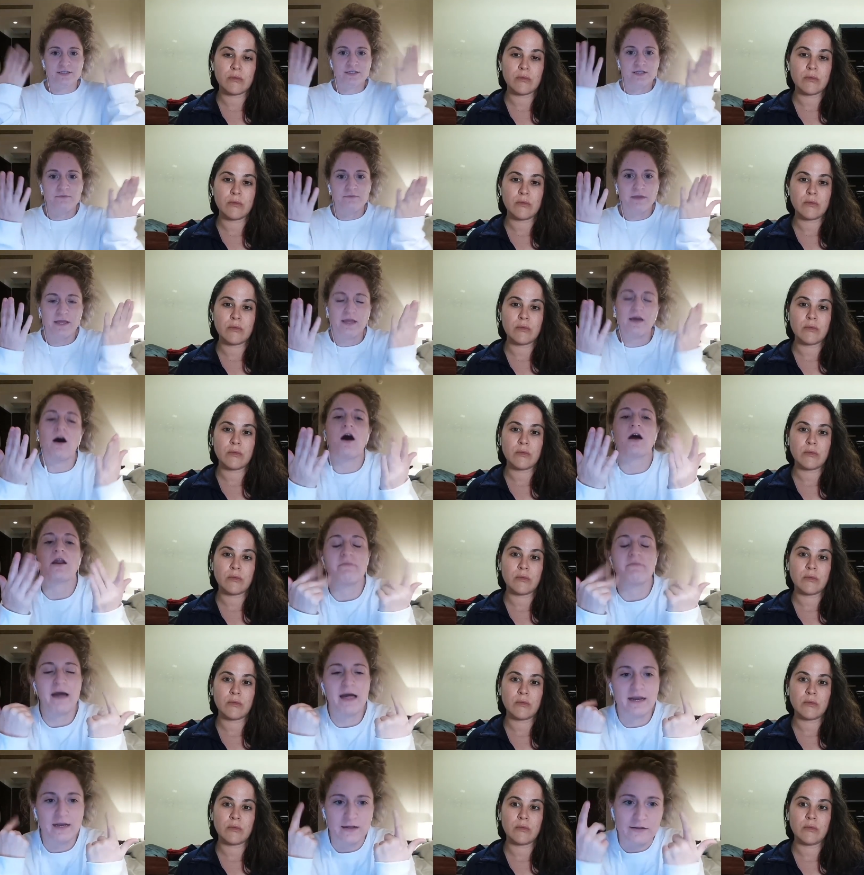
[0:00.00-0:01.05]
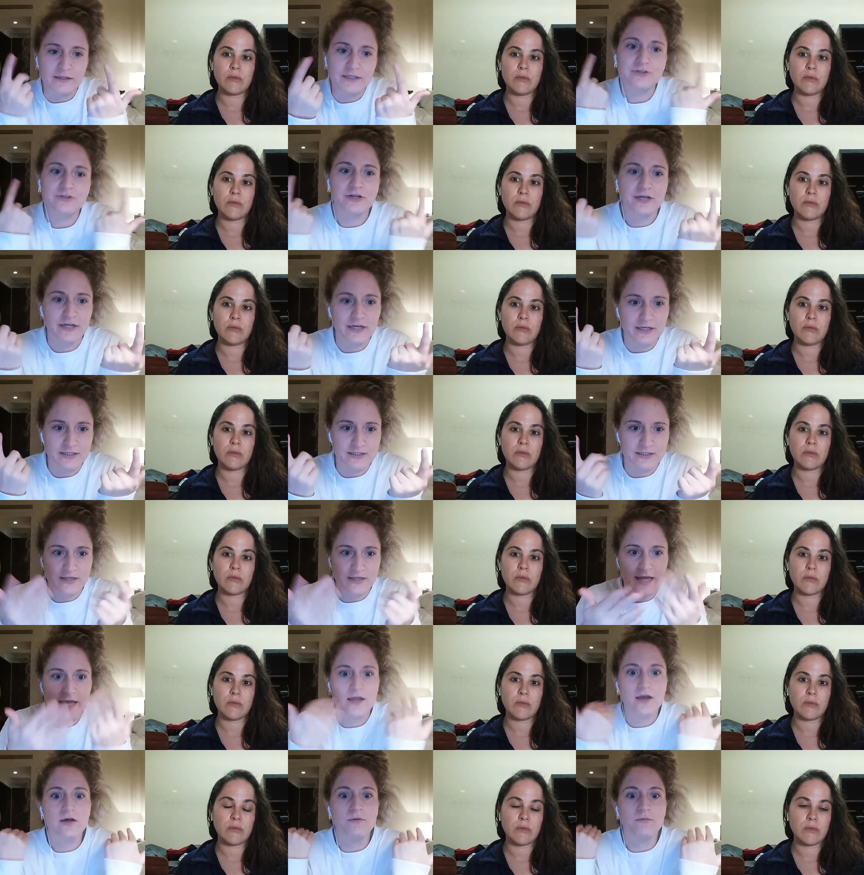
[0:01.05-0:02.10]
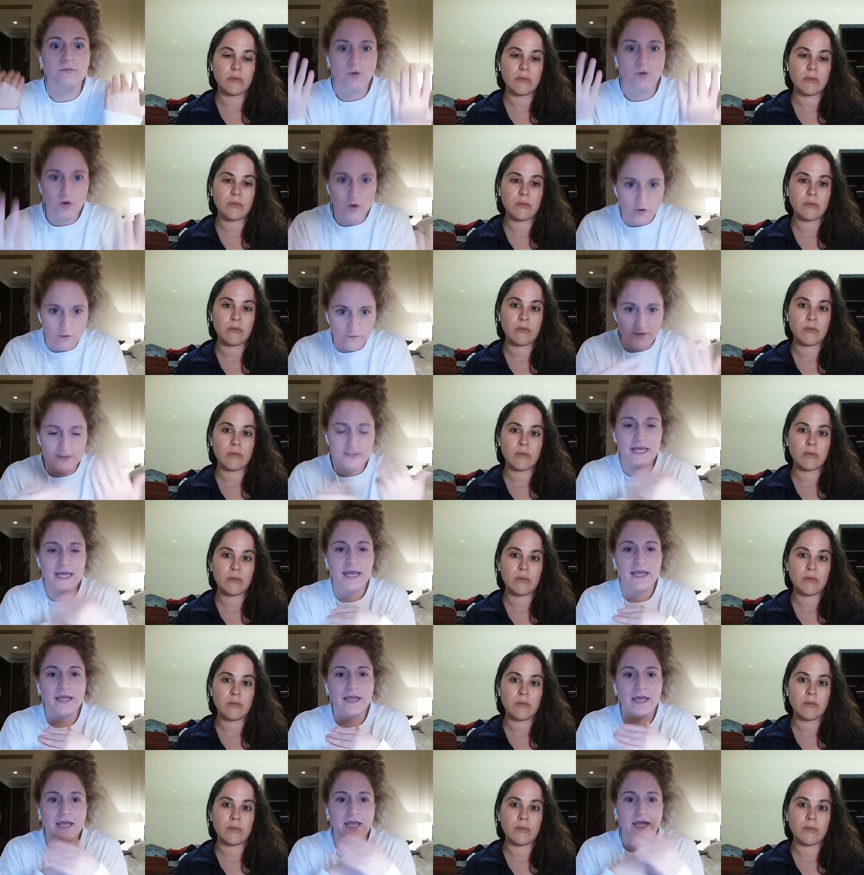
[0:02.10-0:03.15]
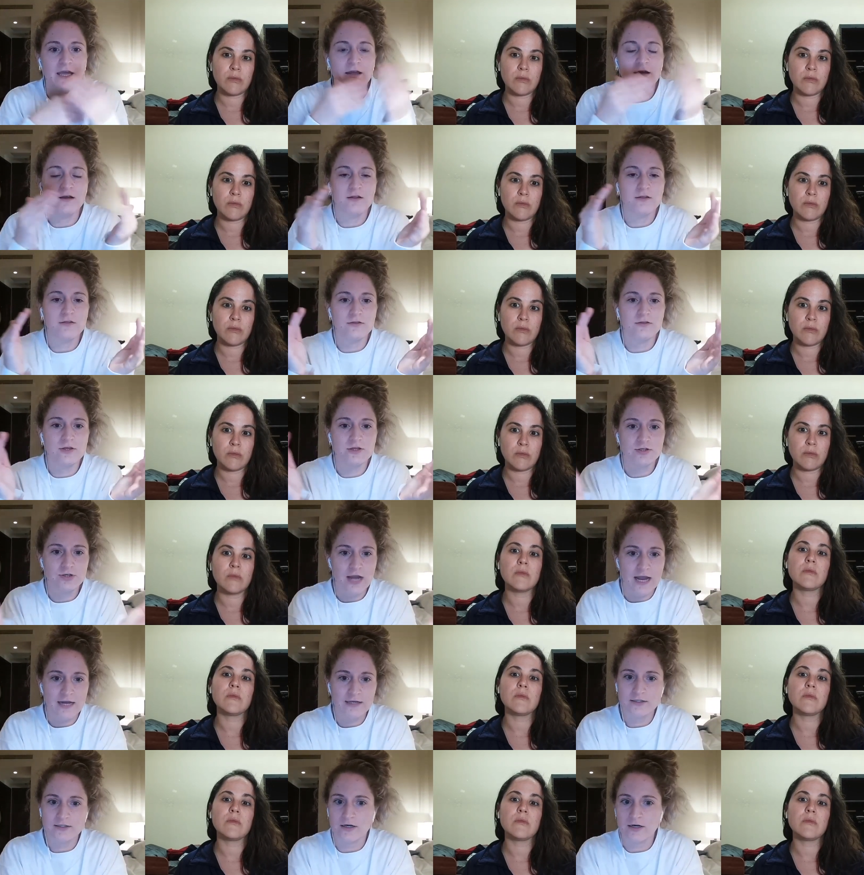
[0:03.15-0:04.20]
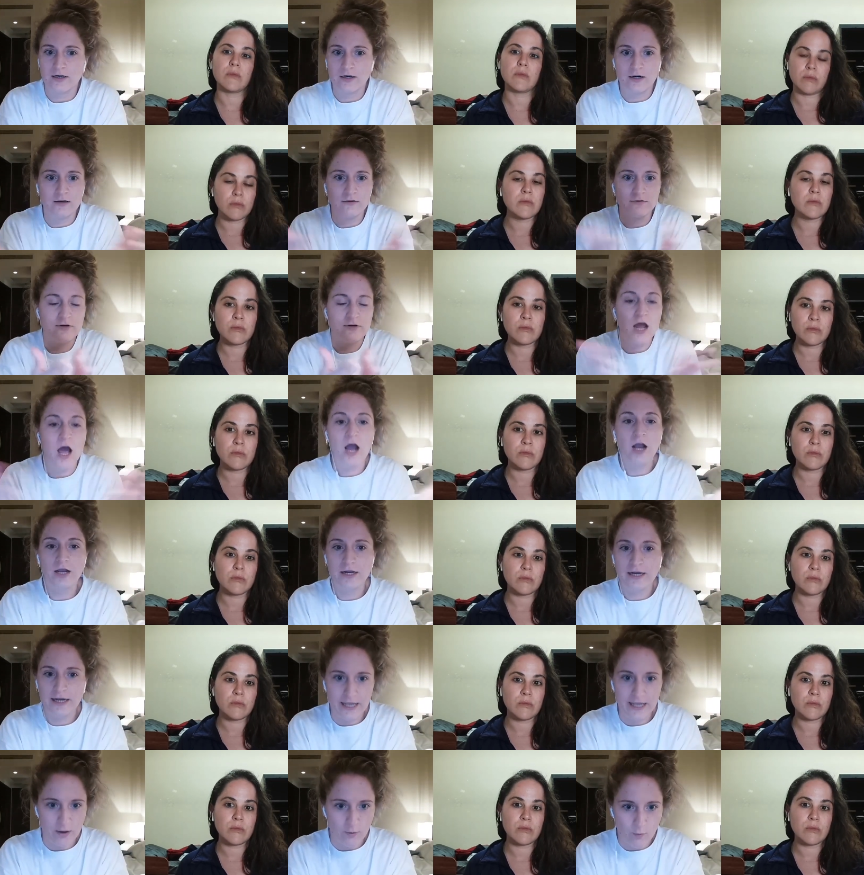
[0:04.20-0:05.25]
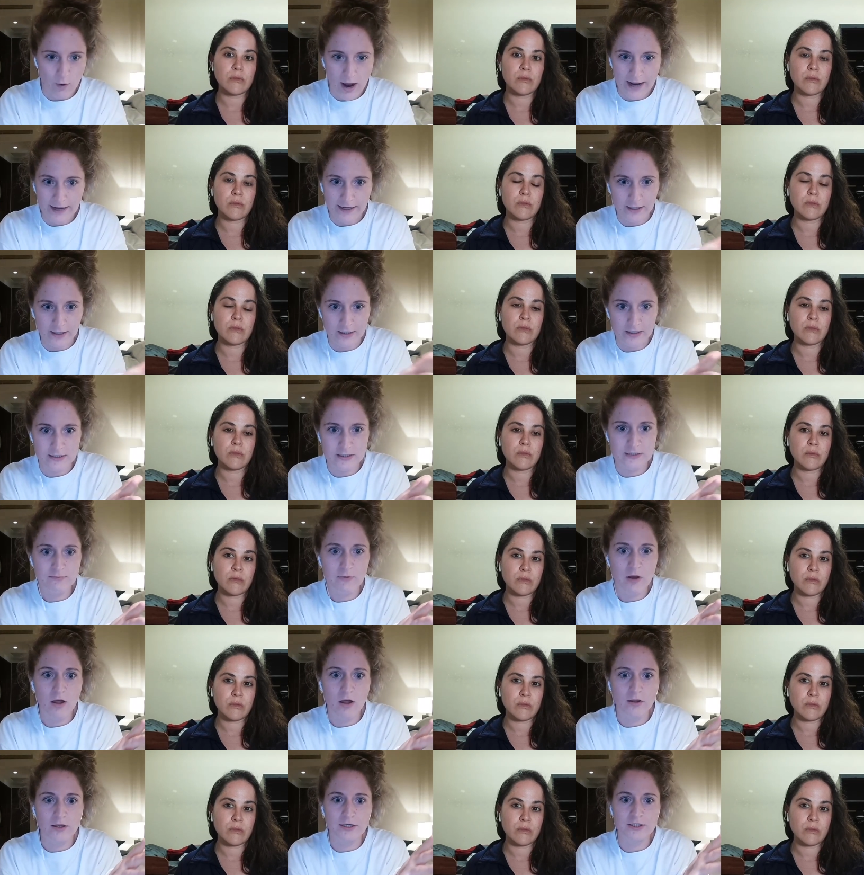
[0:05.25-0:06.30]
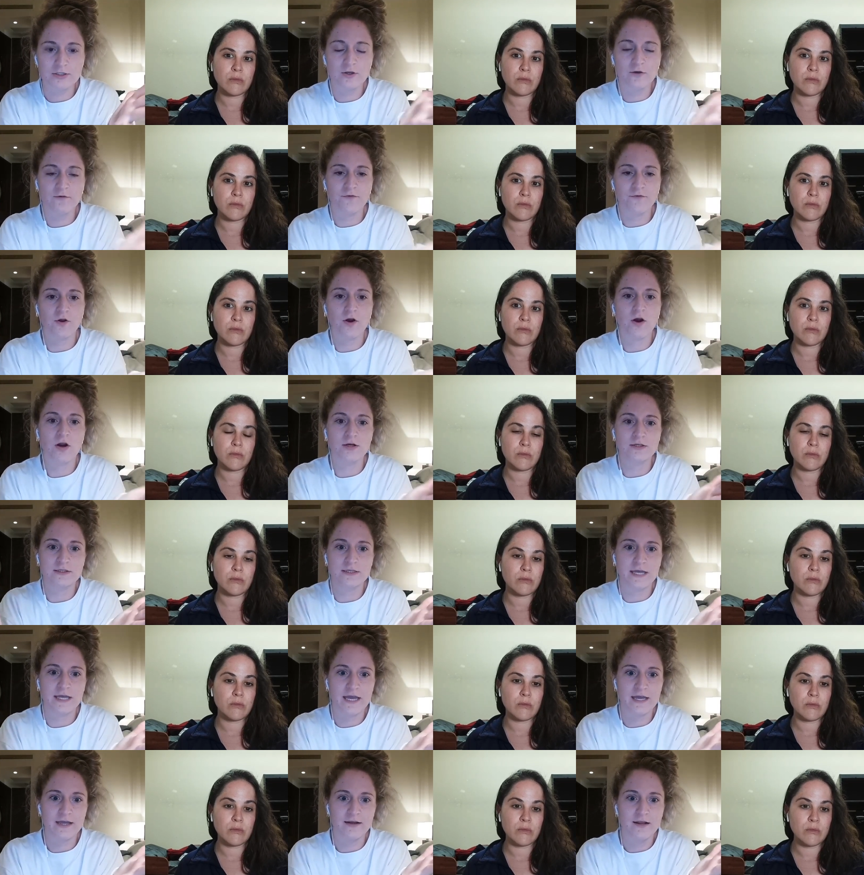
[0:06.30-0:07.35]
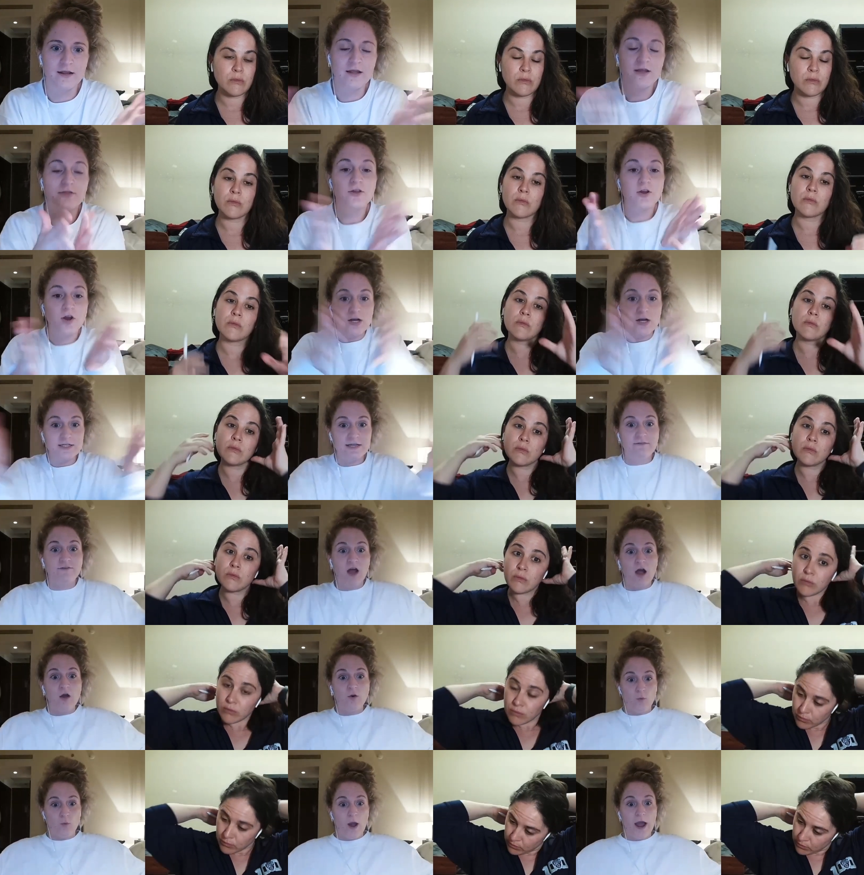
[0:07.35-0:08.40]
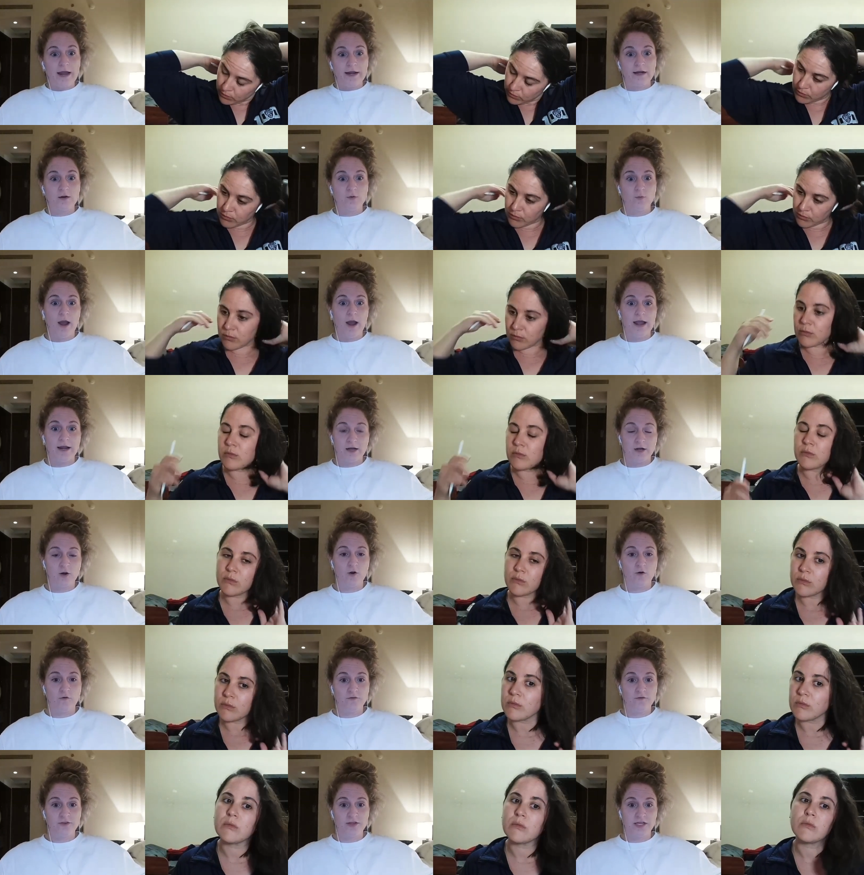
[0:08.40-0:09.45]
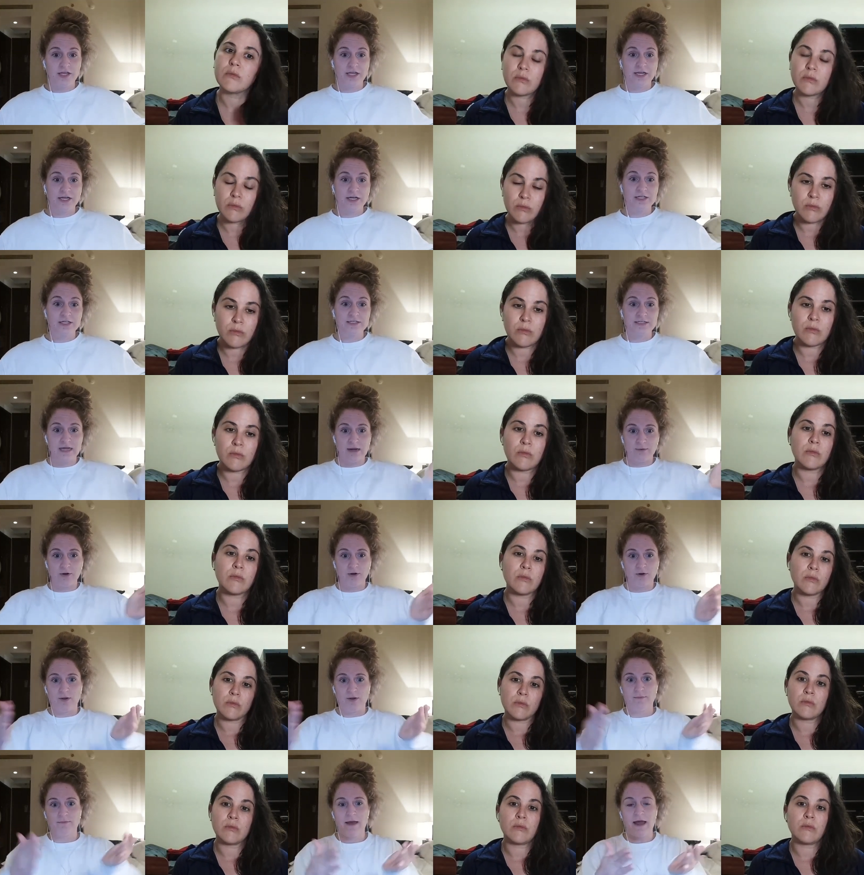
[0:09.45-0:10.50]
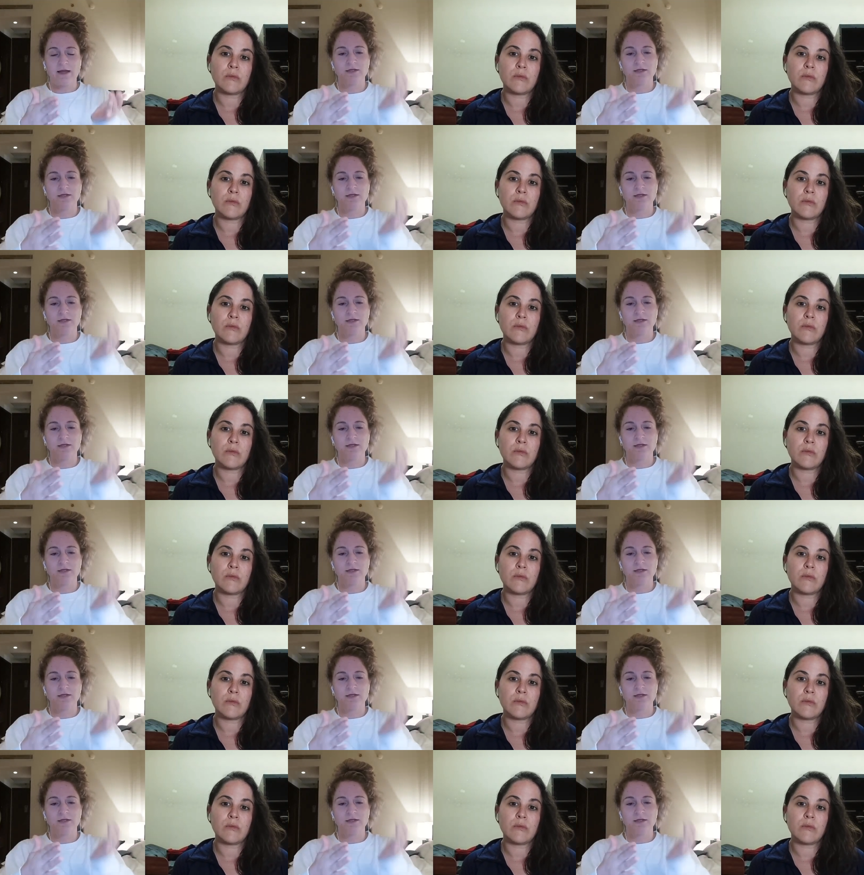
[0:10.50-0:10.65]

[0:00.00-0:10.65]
Speaker 1: to me automatically triggers like more overtaking. The tracks are not going to get wider, smaller. So if the cars get, the cars have gotten wider and wider over the years. Now we're going back